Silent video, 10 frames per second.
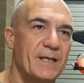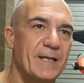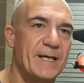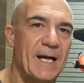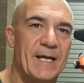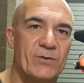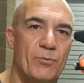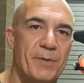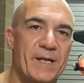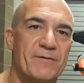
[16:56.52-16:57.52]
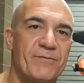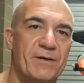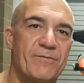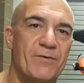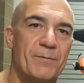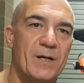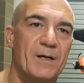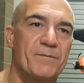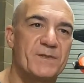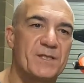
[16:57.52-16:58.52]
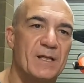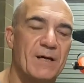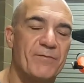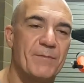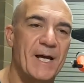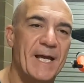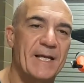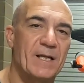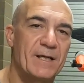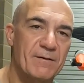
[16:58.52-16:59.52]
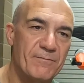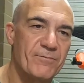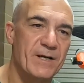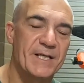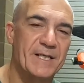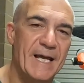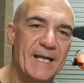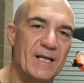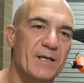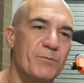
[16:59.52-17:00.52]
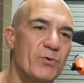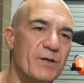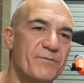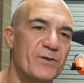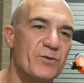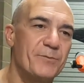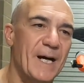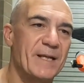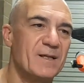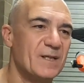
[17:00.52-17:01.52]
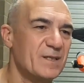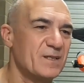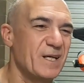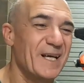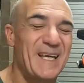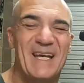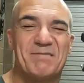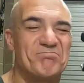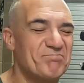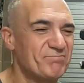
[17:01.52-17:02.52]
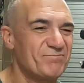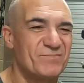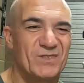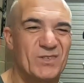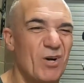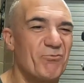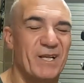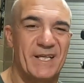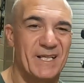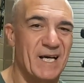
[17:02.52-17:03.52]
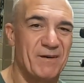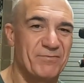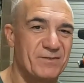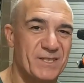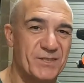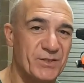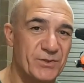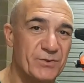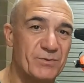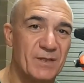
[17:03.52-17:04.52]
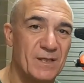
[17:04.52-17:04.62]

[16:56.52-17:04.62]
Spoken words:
gain or benefit from a front end handling point of view, but again, not really enough to do